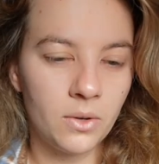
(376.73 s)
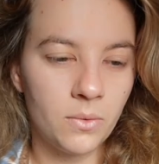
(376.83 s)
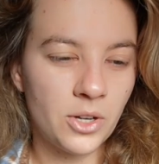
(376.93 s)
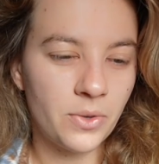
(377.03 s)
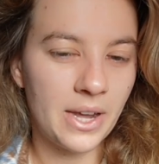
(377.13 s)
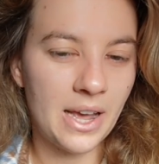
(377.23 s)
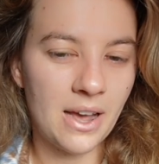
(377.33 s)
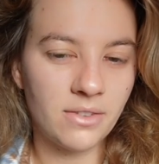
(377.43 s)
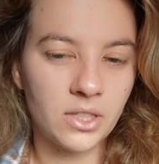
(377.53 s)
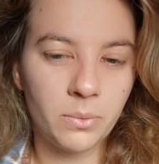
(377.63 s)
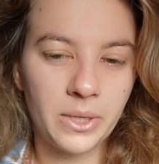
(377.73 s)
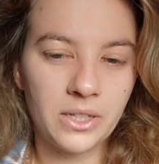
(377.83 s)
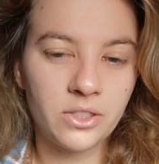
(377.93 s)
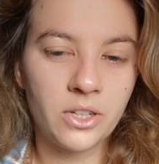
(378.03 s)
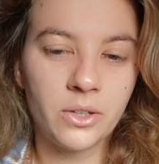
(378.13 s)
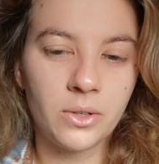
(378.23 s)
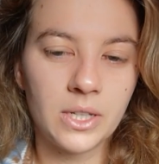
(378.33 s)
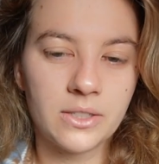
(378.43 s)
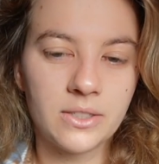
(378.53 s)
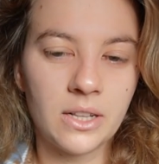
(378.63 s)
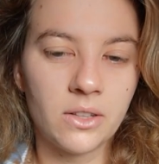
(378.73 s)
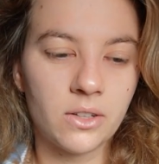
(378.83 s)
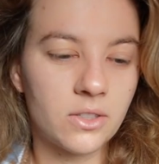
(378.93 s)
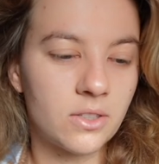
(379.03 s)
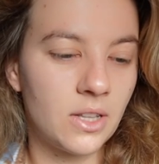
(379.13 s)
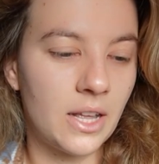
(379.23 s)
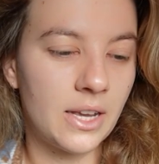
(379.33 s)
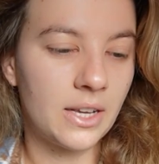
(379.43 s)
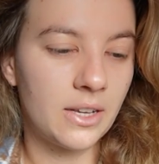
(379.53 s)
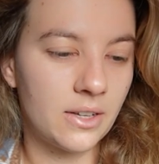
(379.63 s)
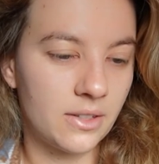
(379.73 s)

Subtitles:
What do I have on the week's to-do list that looks like